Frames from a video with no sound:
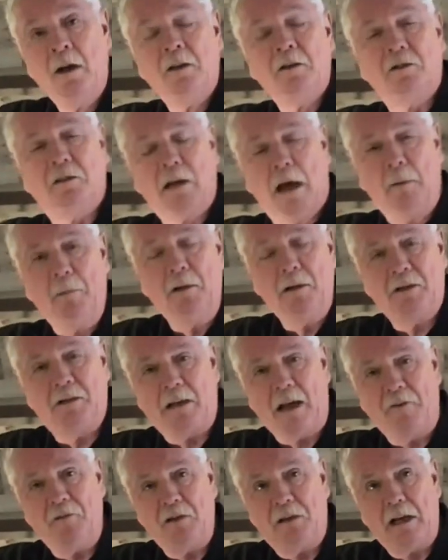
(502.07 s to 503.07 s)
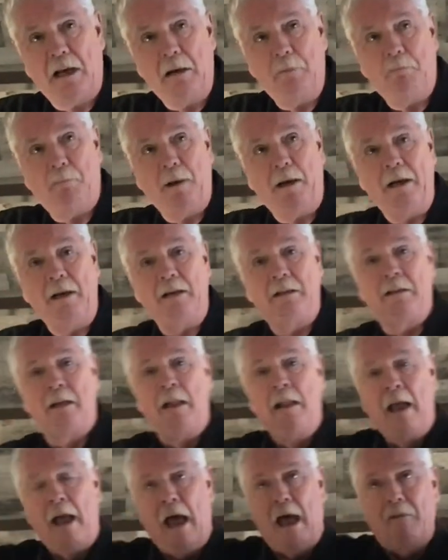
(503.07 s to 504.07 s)
Some of the 17Bs
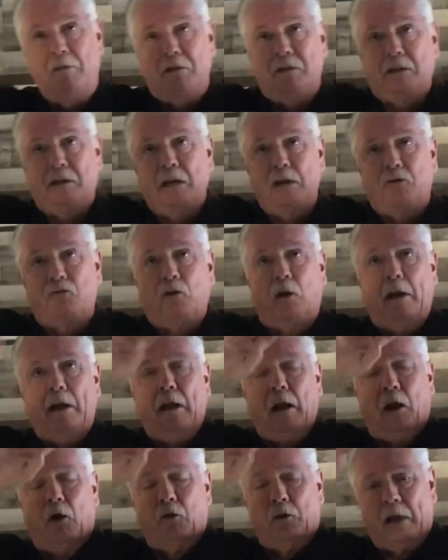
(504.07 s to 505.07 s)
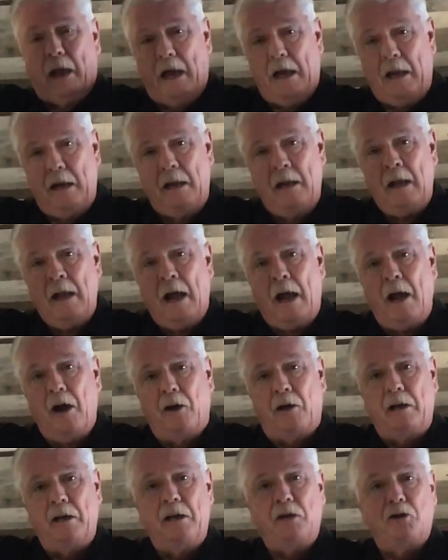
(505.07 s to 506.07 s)
have a centrally located air
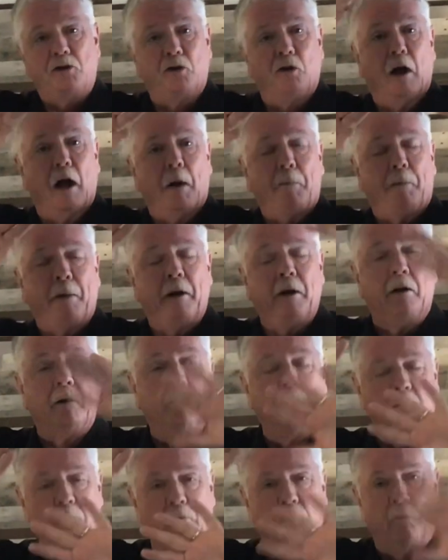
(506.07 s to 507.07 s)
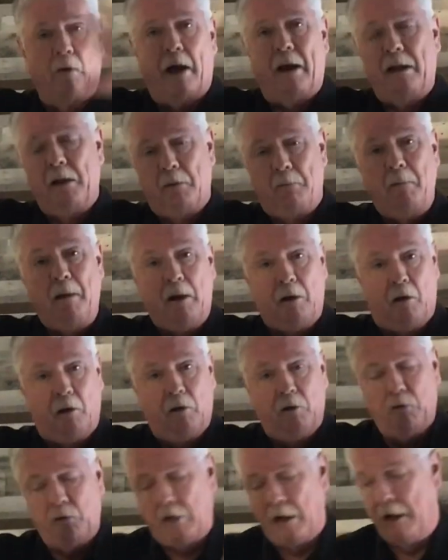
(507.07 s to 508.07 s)
conditioner up here right in the middle,
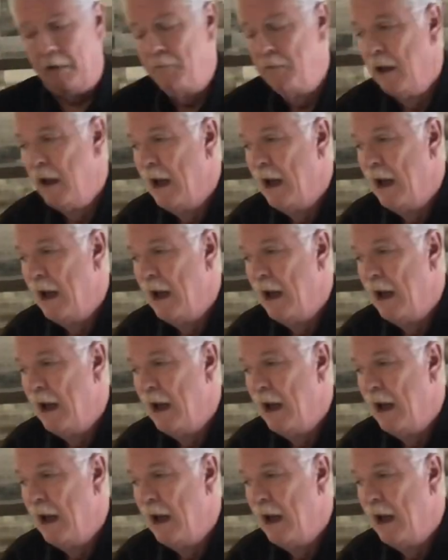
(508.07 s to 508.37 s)
okay?